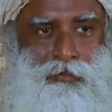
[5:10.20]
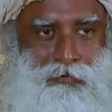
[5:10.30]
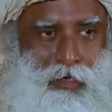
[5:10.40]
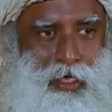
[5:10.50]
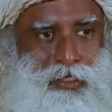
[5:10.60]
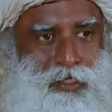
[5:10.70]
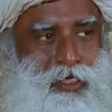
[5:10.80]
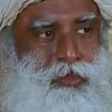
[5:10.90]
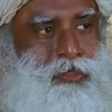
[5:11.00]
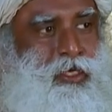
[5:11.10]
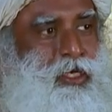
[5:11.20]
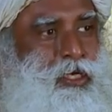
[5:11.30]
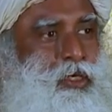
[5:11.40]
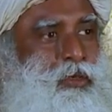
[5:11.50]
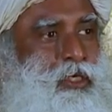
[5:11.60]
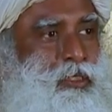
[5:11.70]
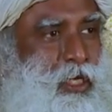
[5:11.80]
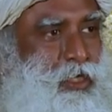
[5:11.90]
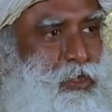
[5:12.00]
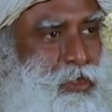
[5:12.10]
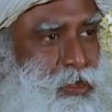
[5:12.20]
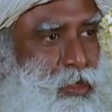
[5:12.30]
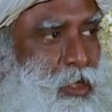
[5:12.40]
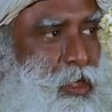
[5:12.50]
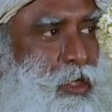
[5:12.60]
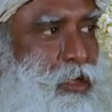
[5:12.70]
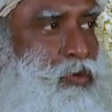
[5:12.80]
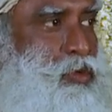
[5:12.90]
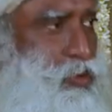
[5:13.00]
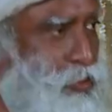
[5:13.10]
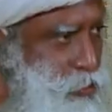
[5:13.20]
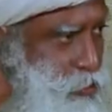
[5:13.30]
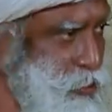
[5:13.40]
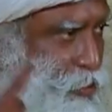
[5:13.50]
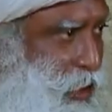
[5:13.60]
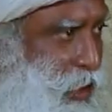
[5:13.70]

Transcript: Why try to surrender your intelligence? If you shoot you through your